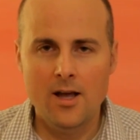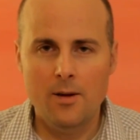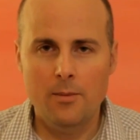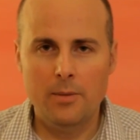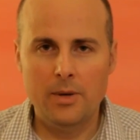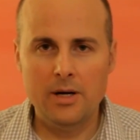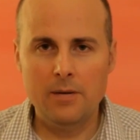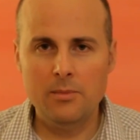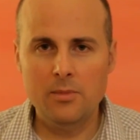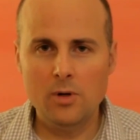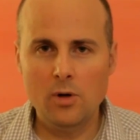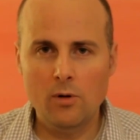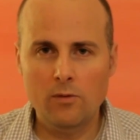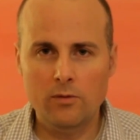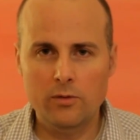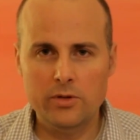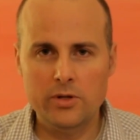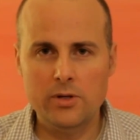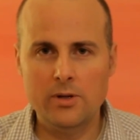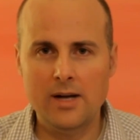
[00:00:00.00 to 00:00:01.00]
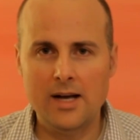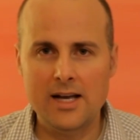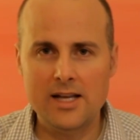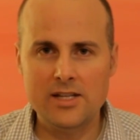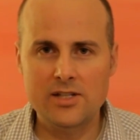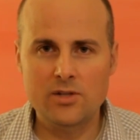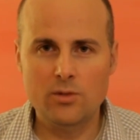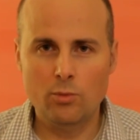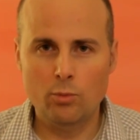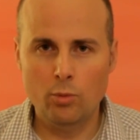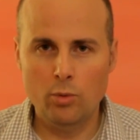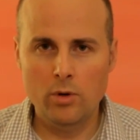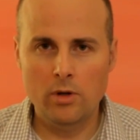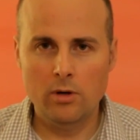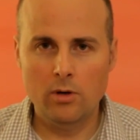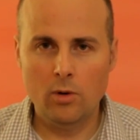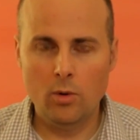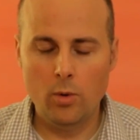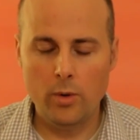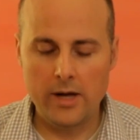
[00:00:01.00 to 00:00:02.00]
But I'm gonna go over with you guys real
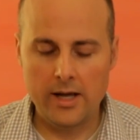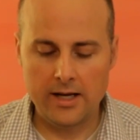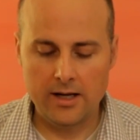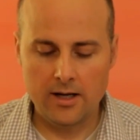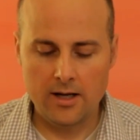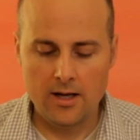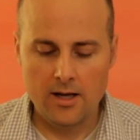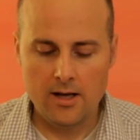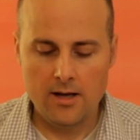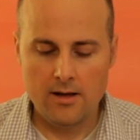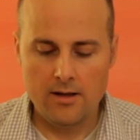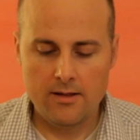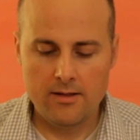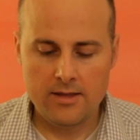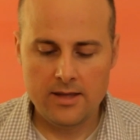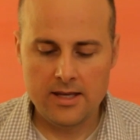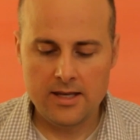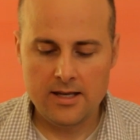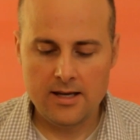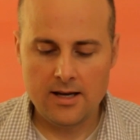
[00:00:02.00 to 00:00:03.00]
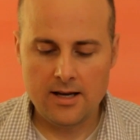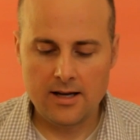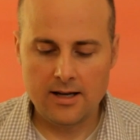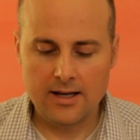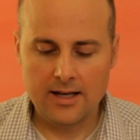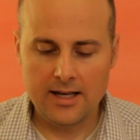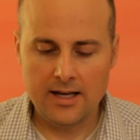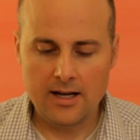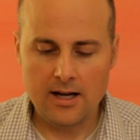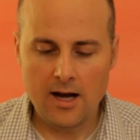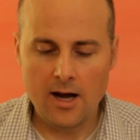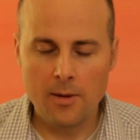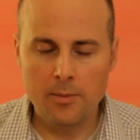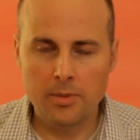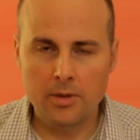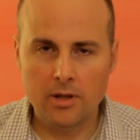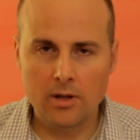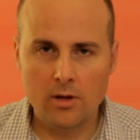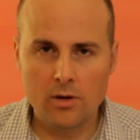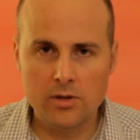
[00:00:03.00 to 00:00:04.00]
quick the kind of up
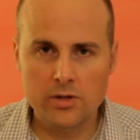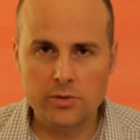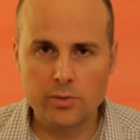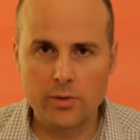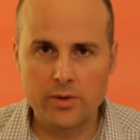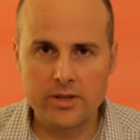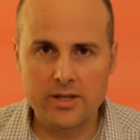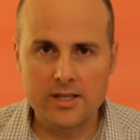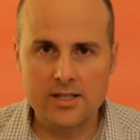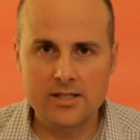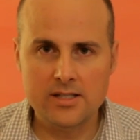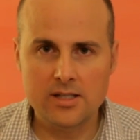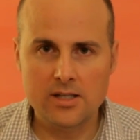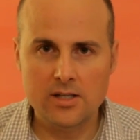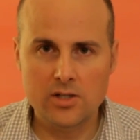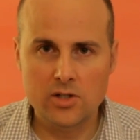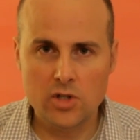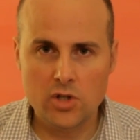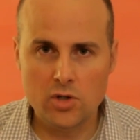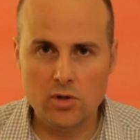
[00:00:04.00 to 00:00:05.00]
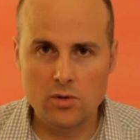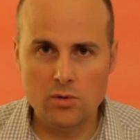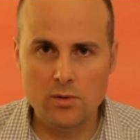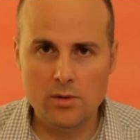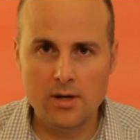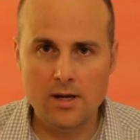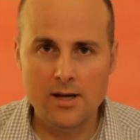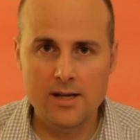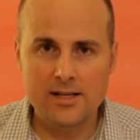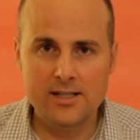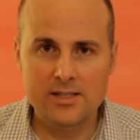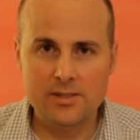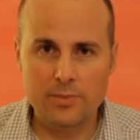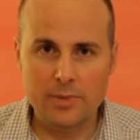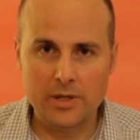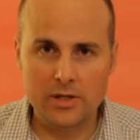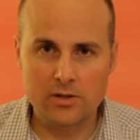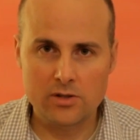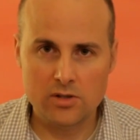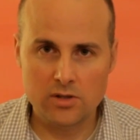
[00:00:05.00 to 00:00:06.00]
close what these two
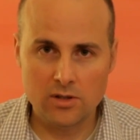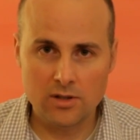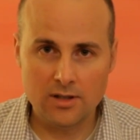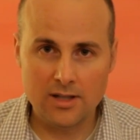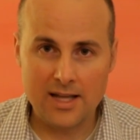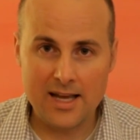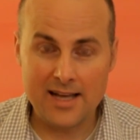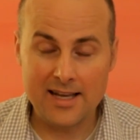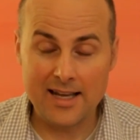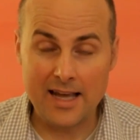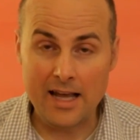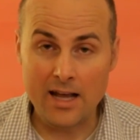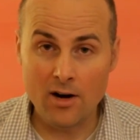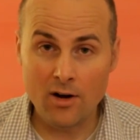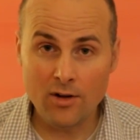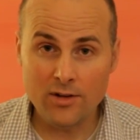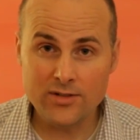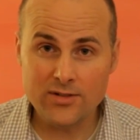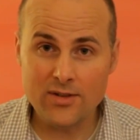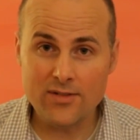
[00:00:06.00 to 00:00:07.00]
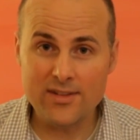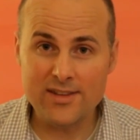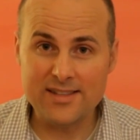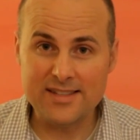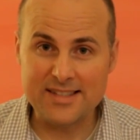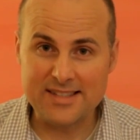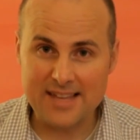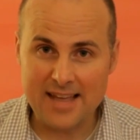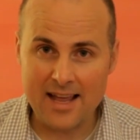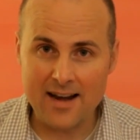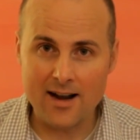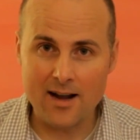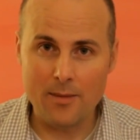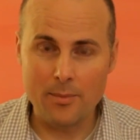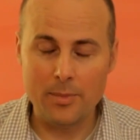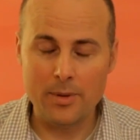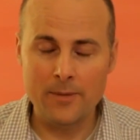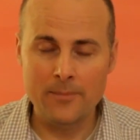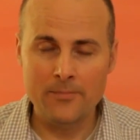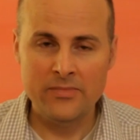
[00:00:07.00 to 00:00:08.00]
speakers look like, and also the
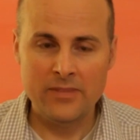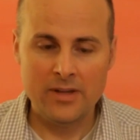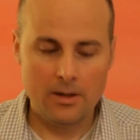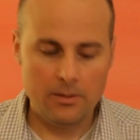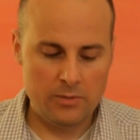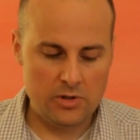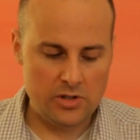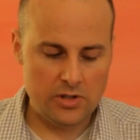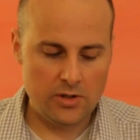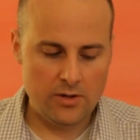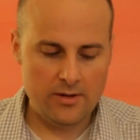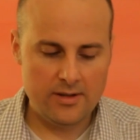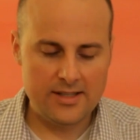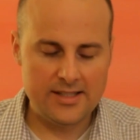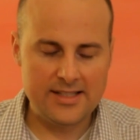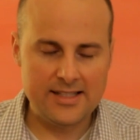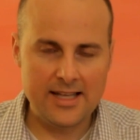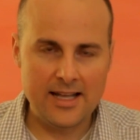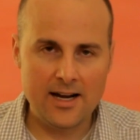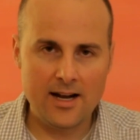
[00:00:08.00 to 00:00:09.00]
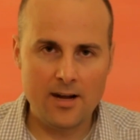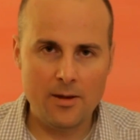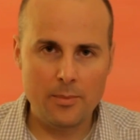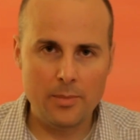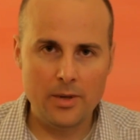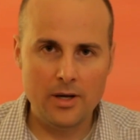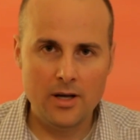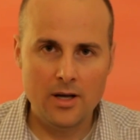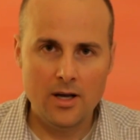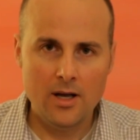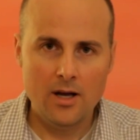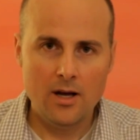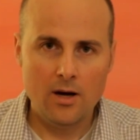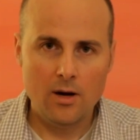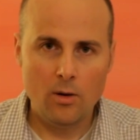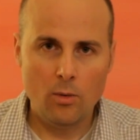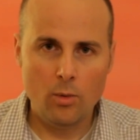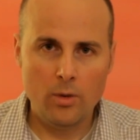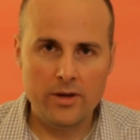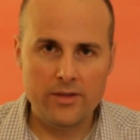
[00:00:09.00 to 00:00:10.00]
setup. I'm gonna show you the setup
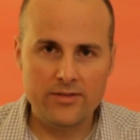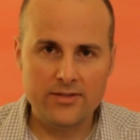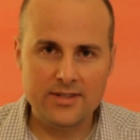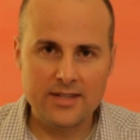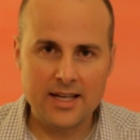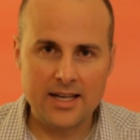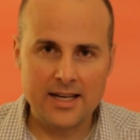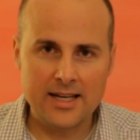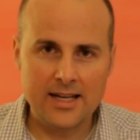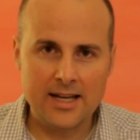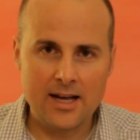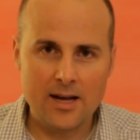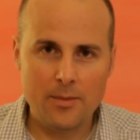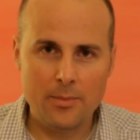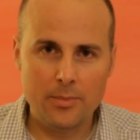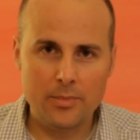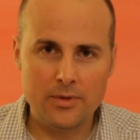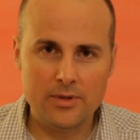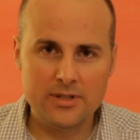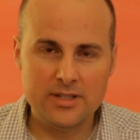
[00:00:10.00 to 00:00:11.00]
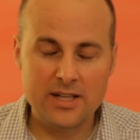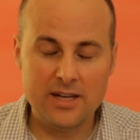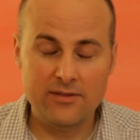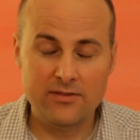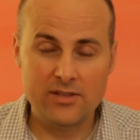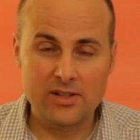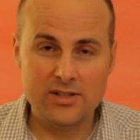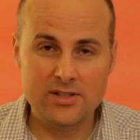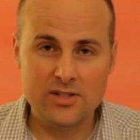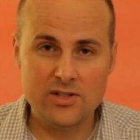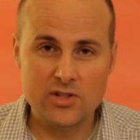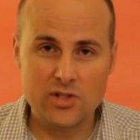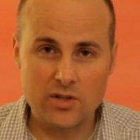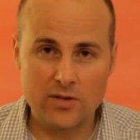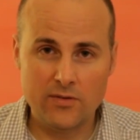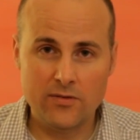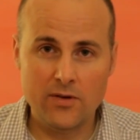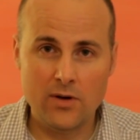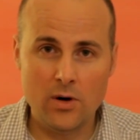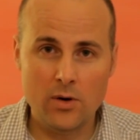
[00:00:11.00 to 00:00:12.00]
with setting up, say for instance, your
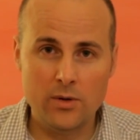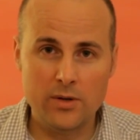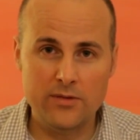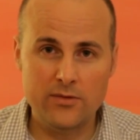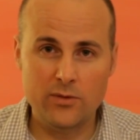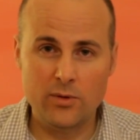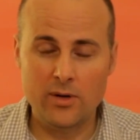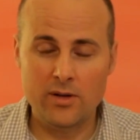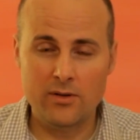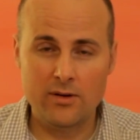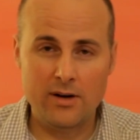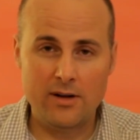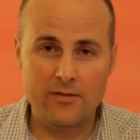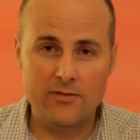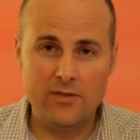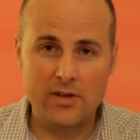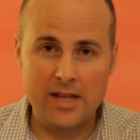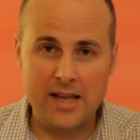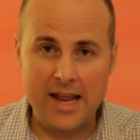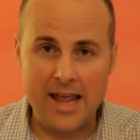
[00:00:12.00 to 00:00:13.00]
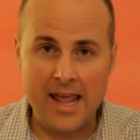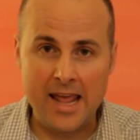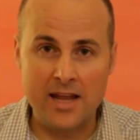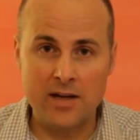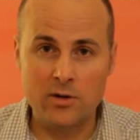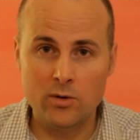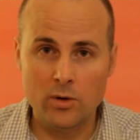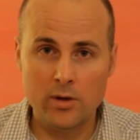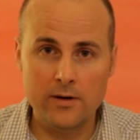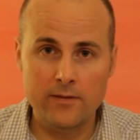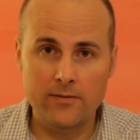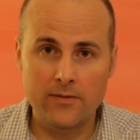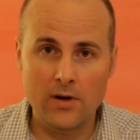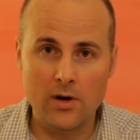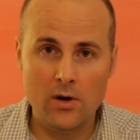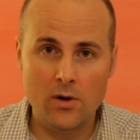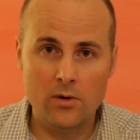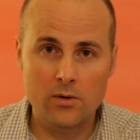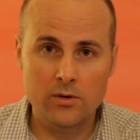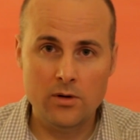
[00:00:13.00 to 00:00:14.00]
phone, if you either have an Android
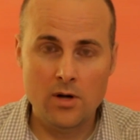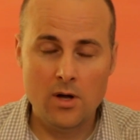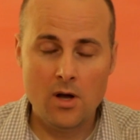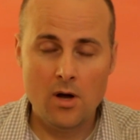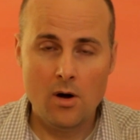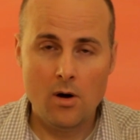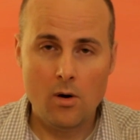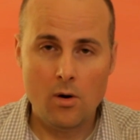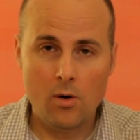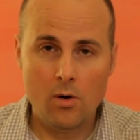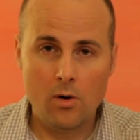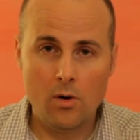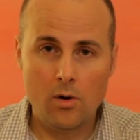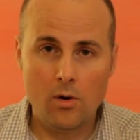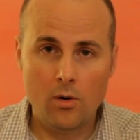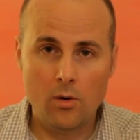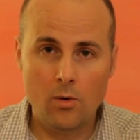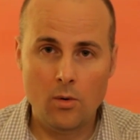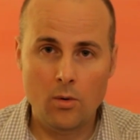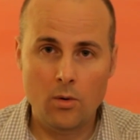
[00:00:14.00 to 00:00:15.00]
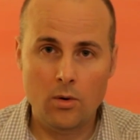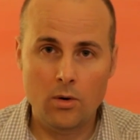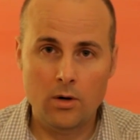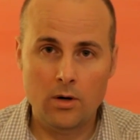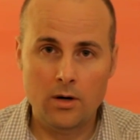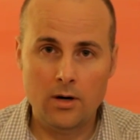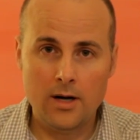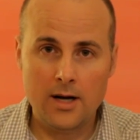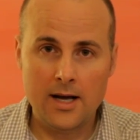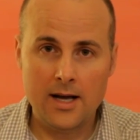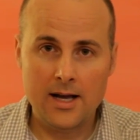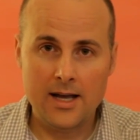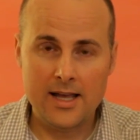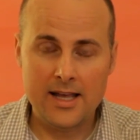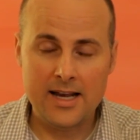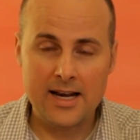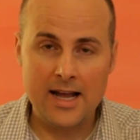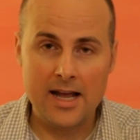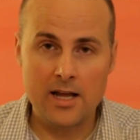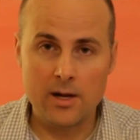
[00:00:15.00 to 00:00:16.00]
phone or
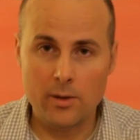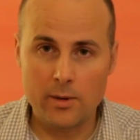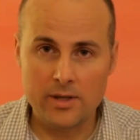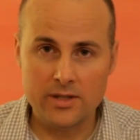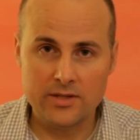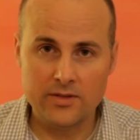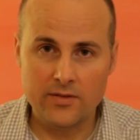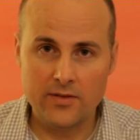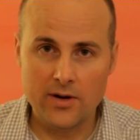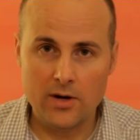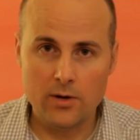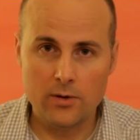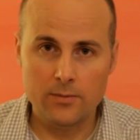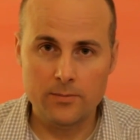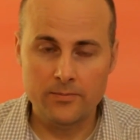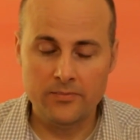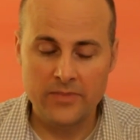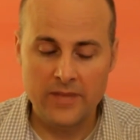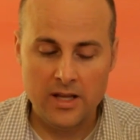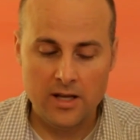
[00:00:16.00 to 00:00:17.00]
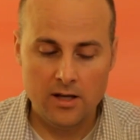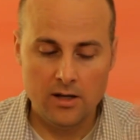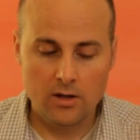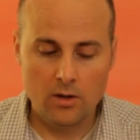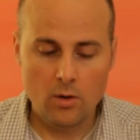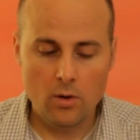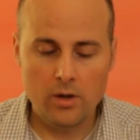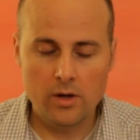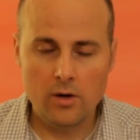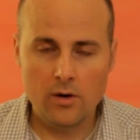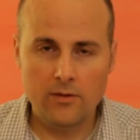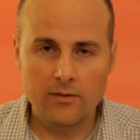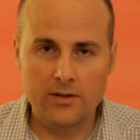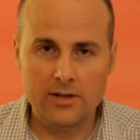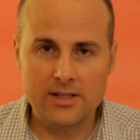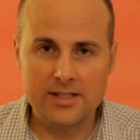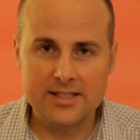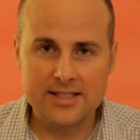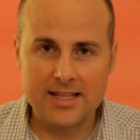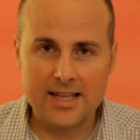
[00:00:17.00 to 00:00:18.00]
an iOS phone, going over
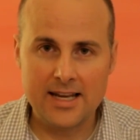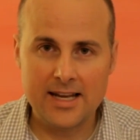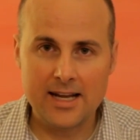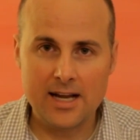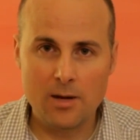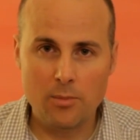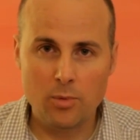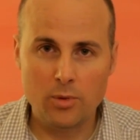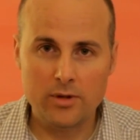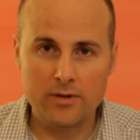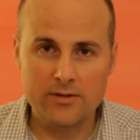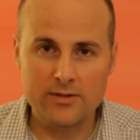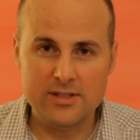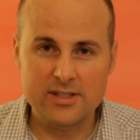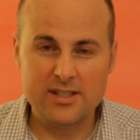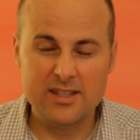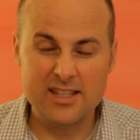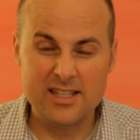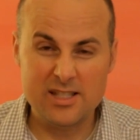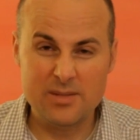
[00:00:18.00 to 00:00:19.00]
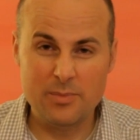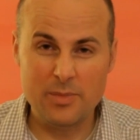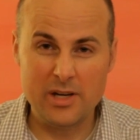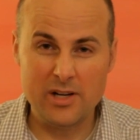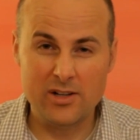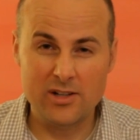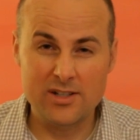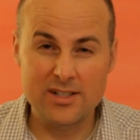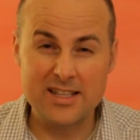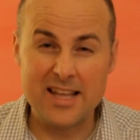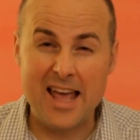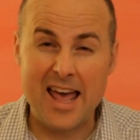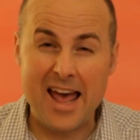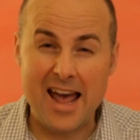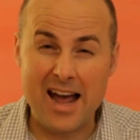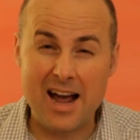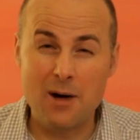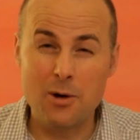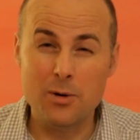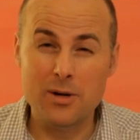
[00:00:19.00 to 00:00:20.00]
and setting up one of these speakers,
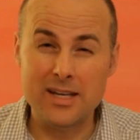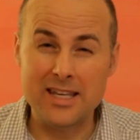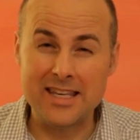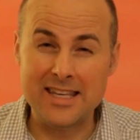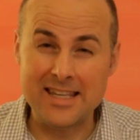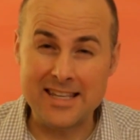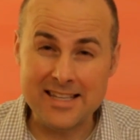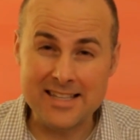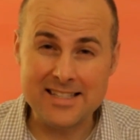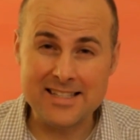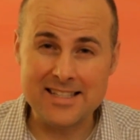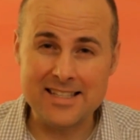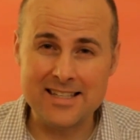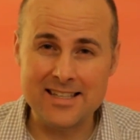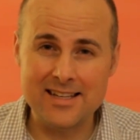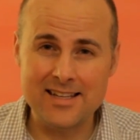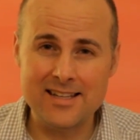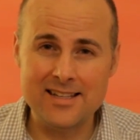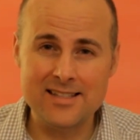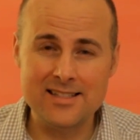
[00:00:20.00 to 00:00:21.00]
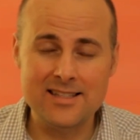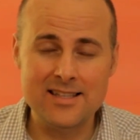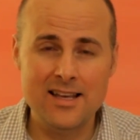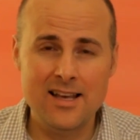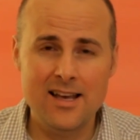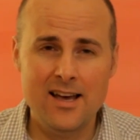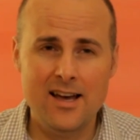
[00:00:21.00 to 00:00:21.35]
how easy it is.